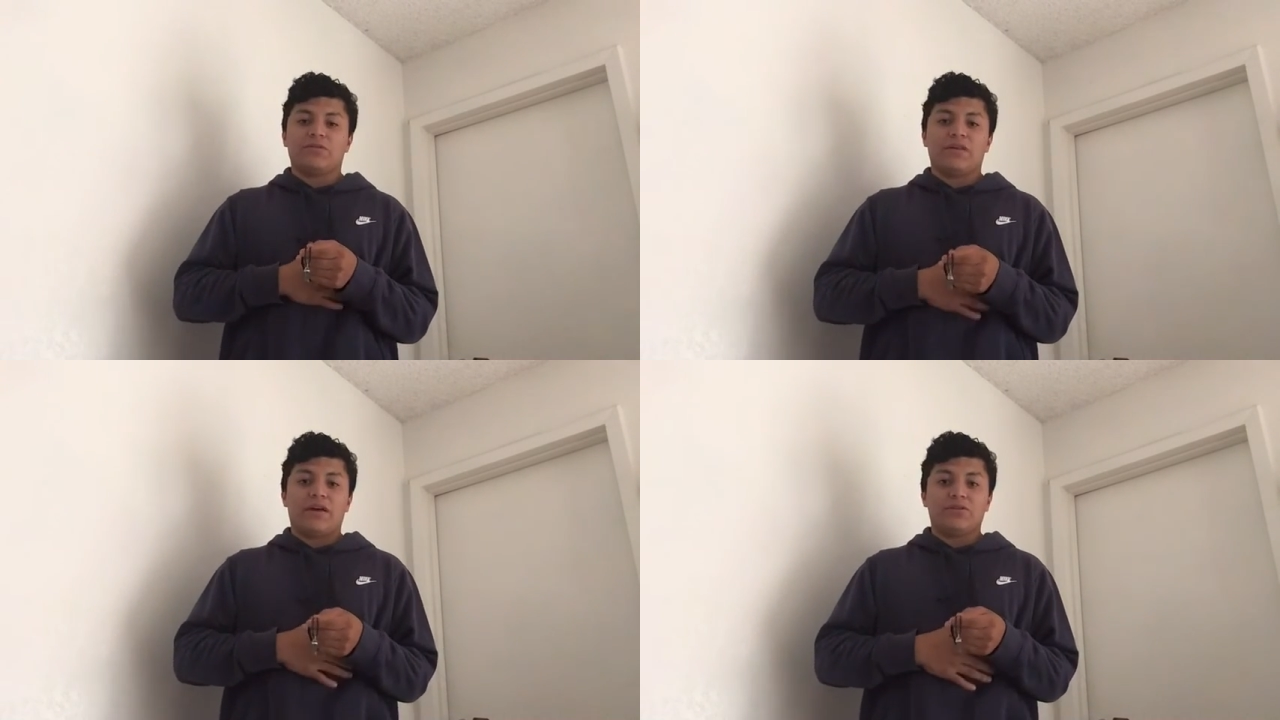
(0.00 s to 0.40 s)

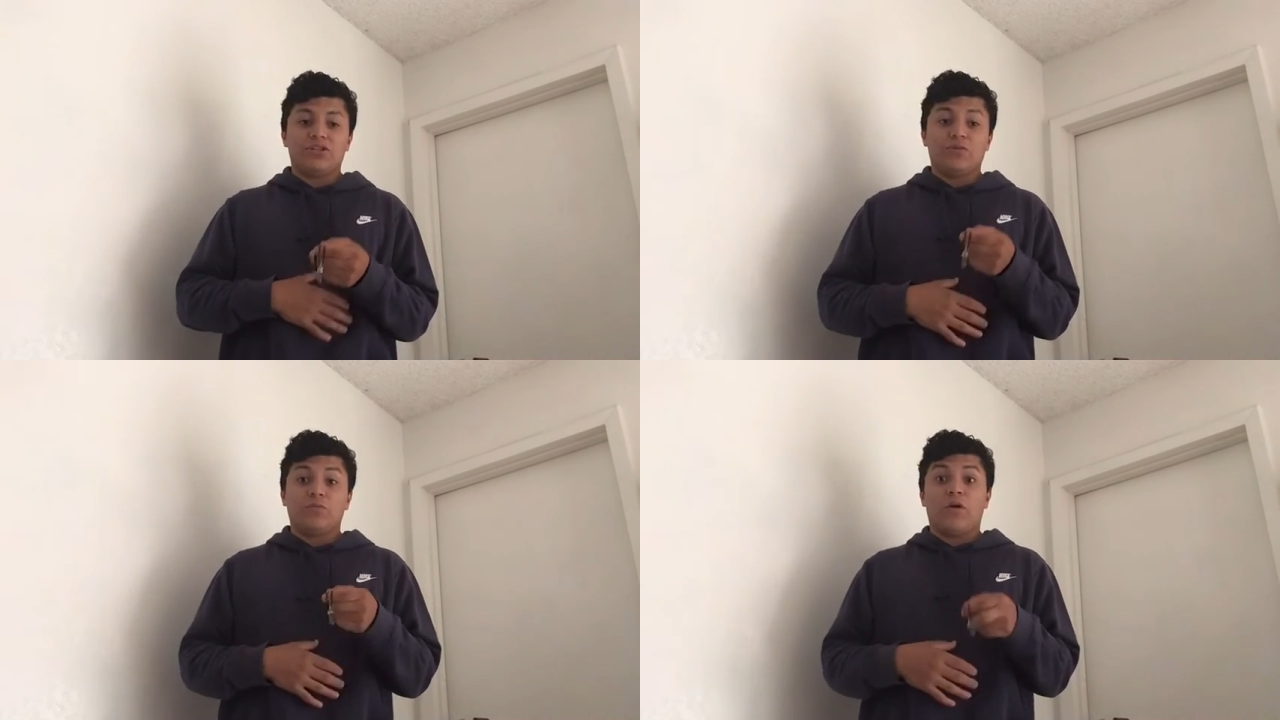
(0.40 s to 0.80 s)
that
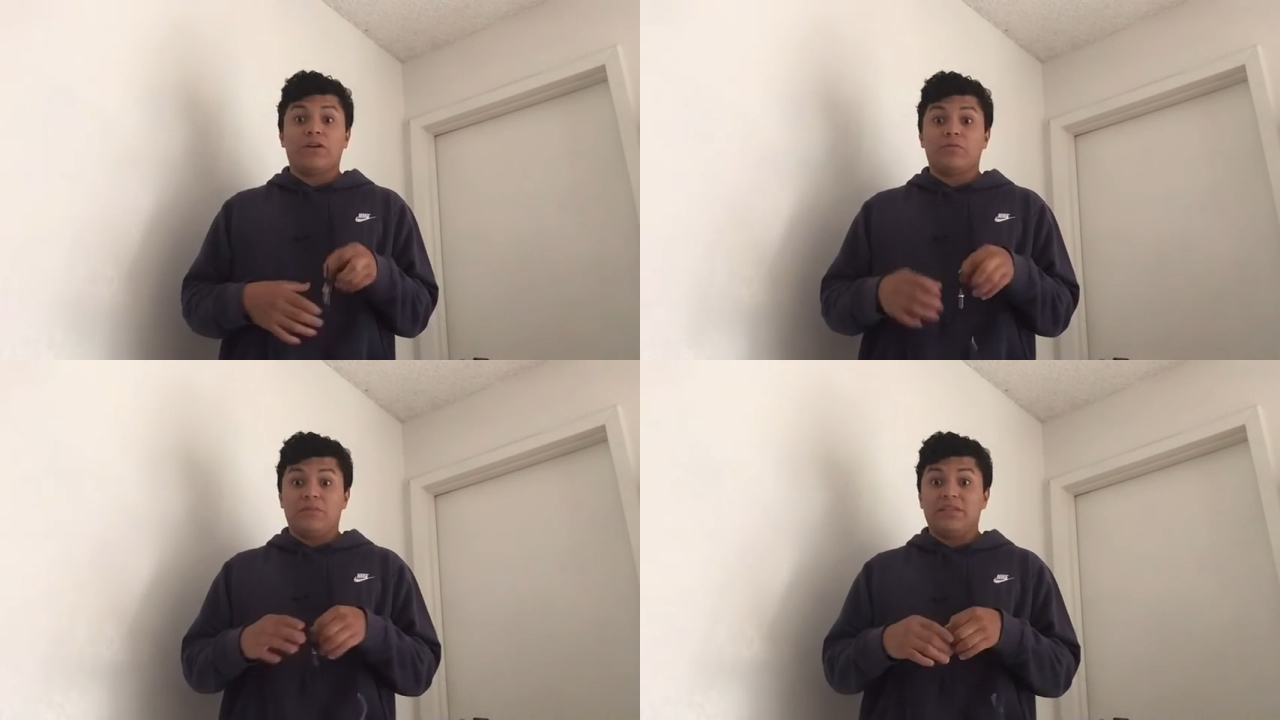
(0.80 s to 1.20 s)
she
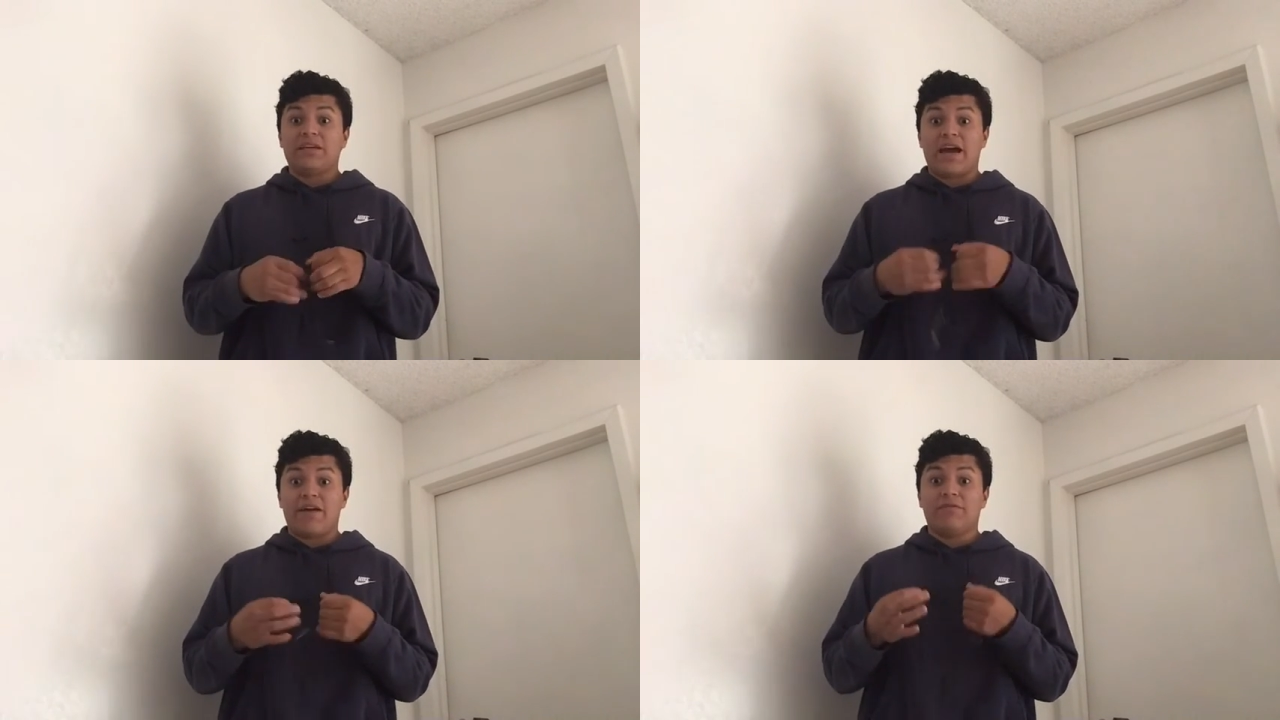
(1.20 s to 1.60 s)
wanted me to
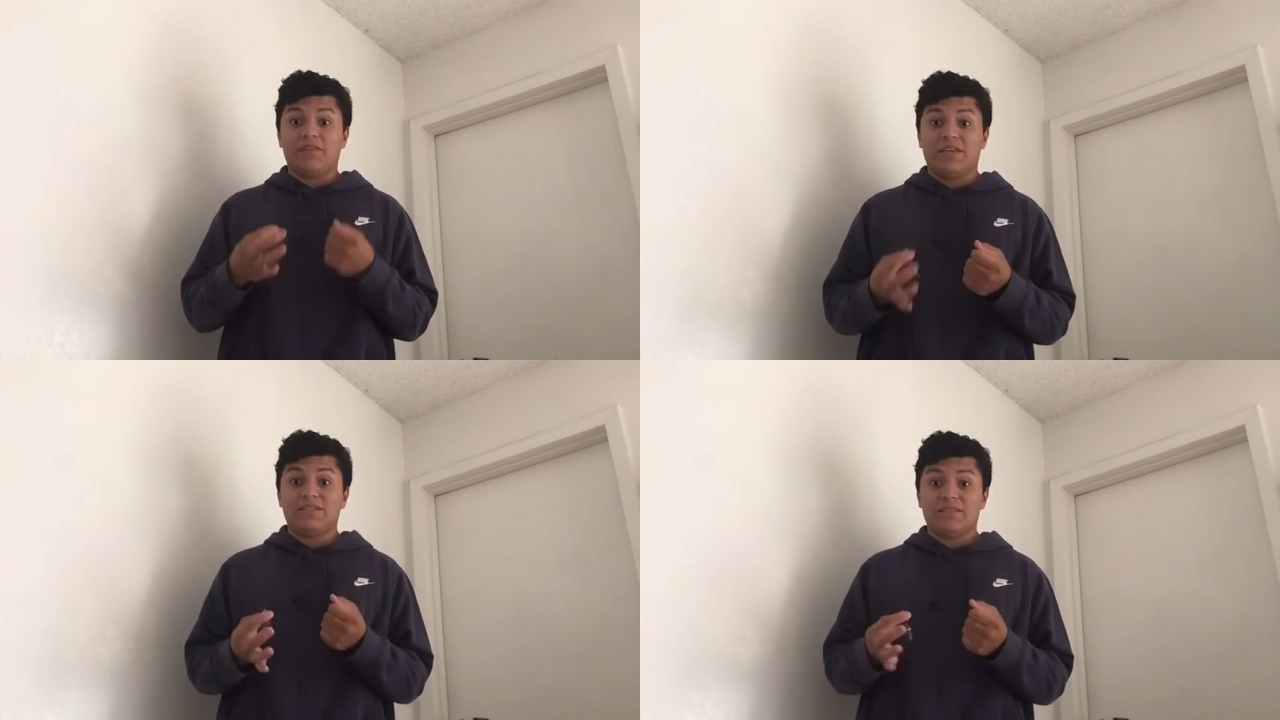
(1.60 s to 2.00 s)
have
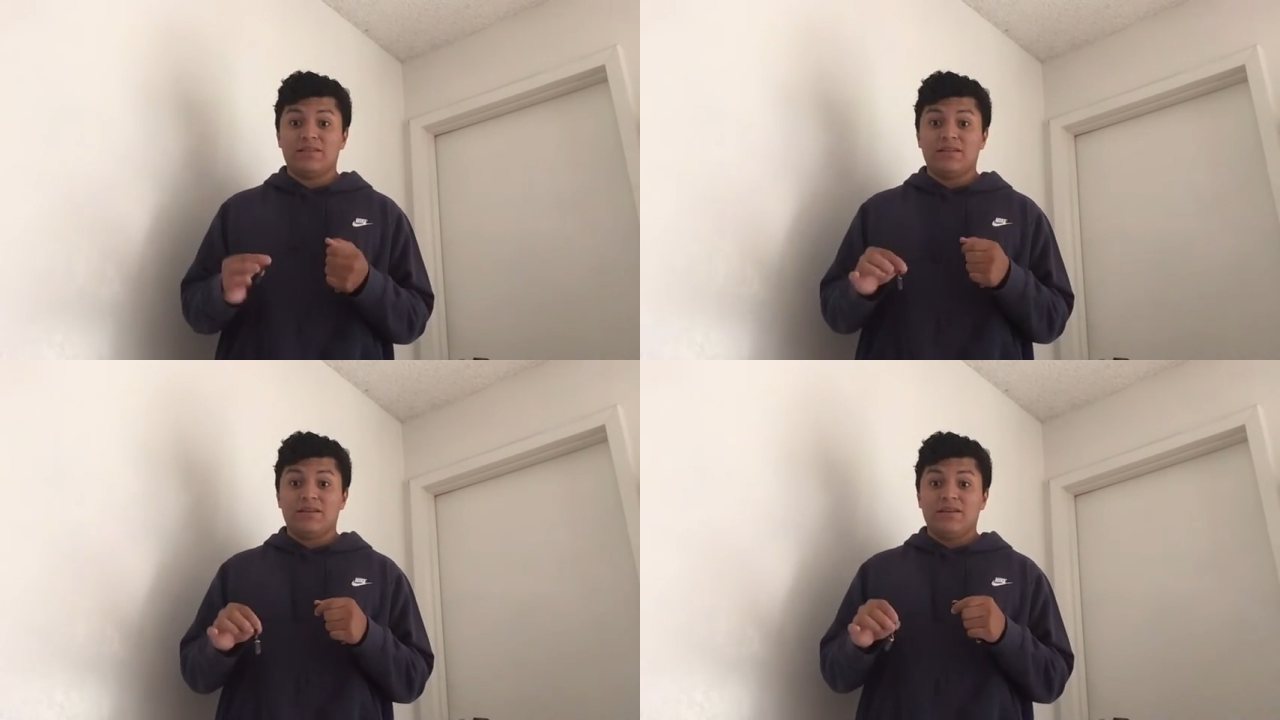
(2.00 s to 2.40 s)
this.
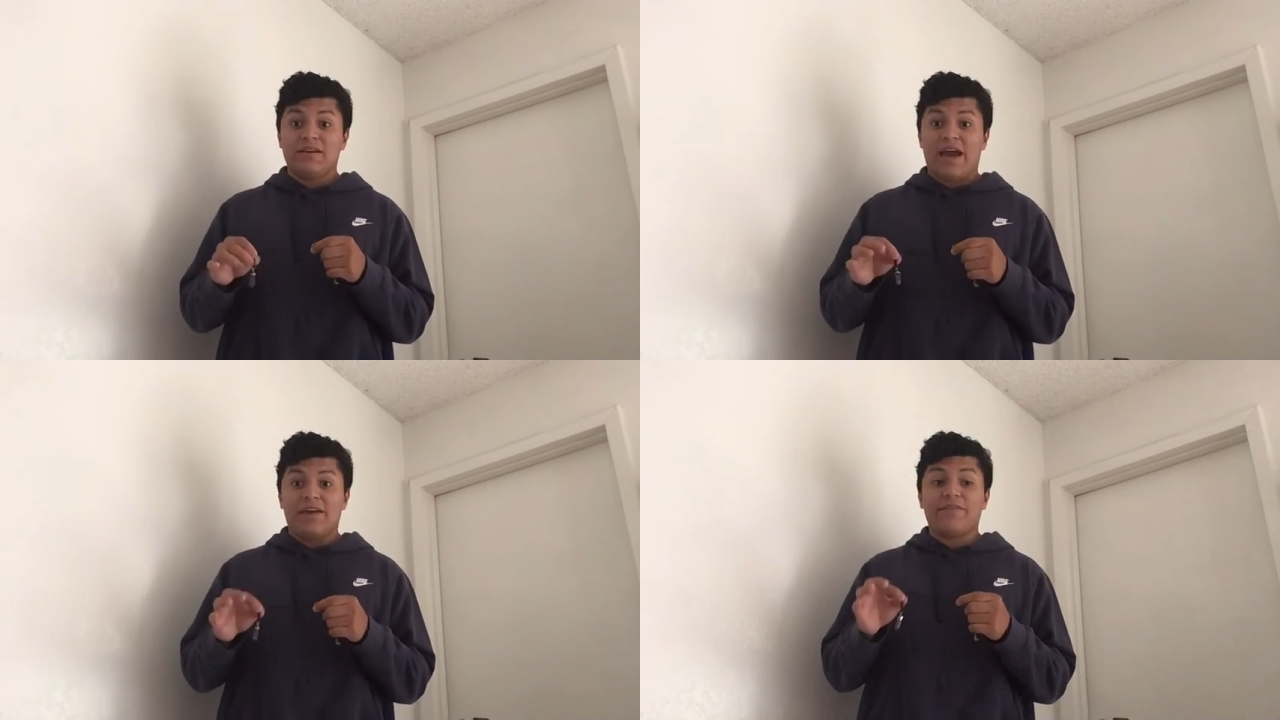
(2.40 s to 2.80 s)

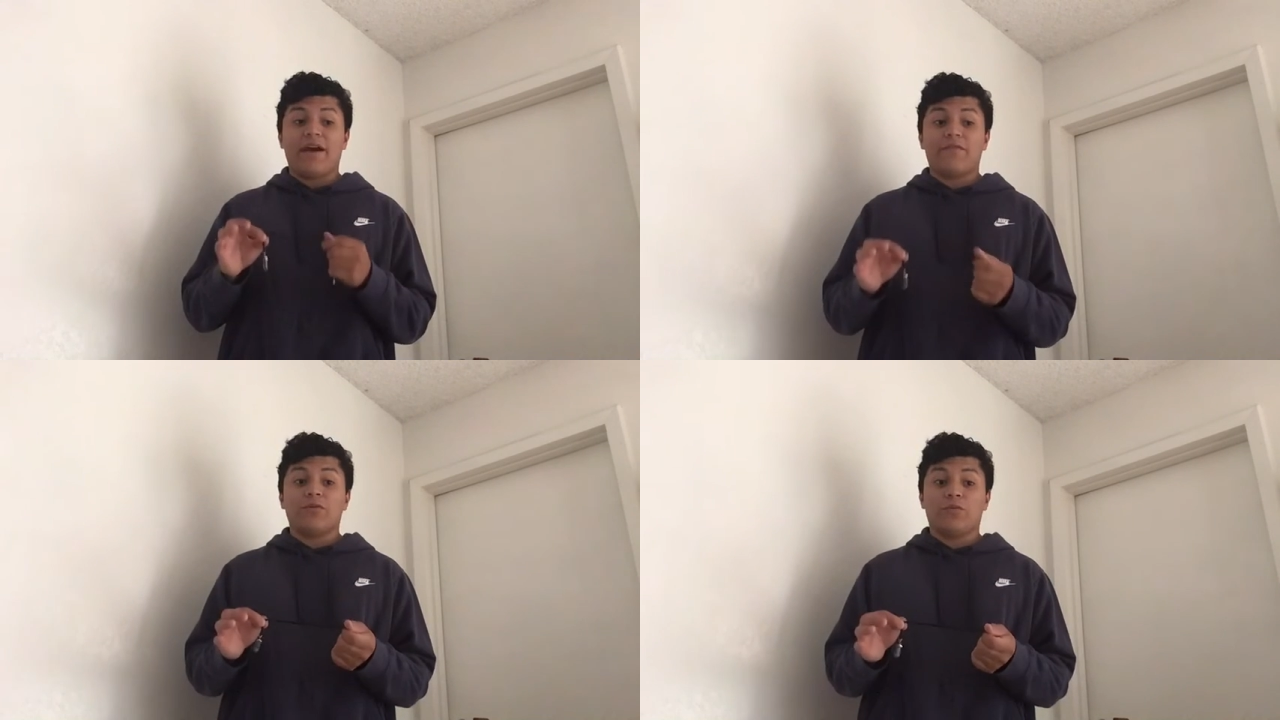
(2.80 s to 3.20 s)
Out of
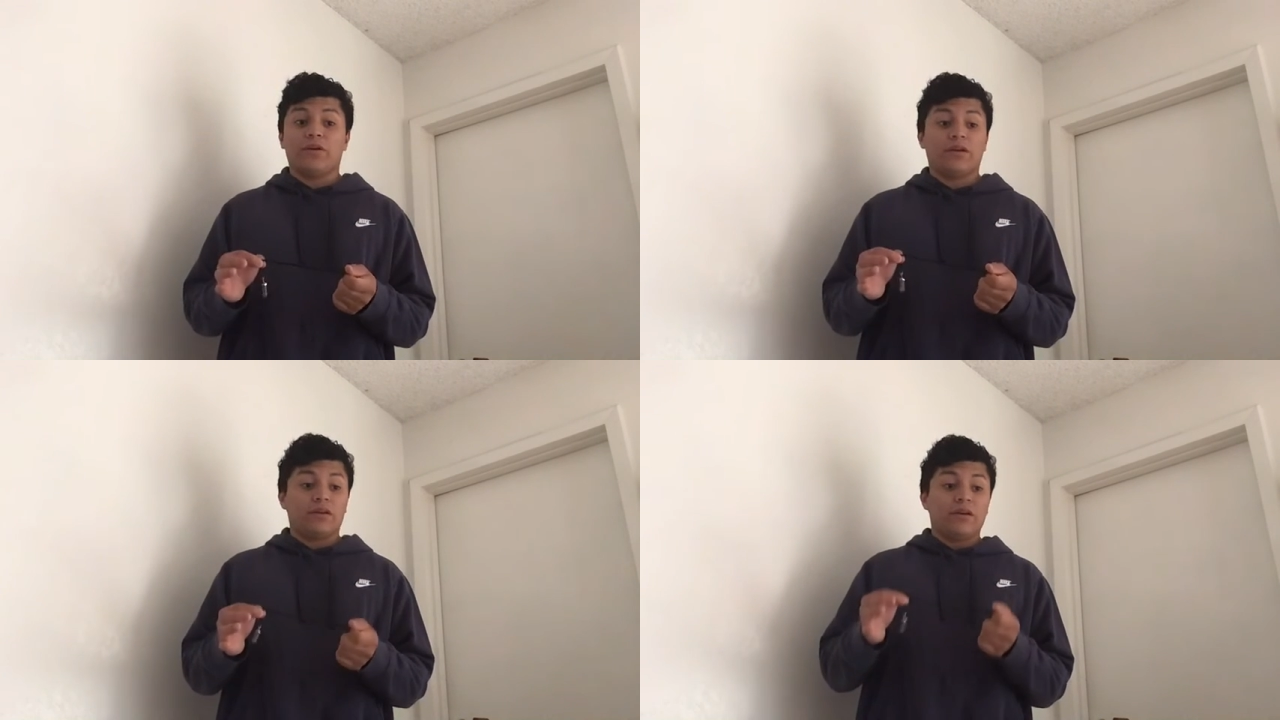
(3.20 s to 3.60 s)

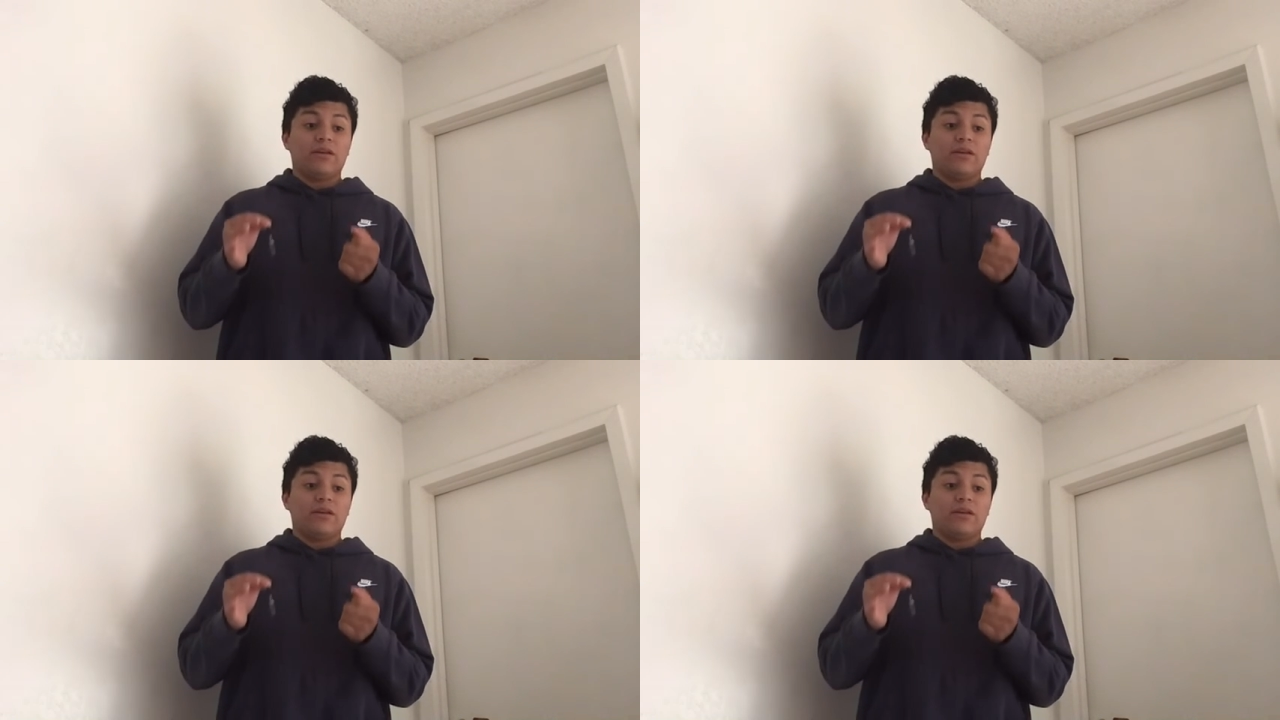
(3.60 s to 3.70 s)
everyone,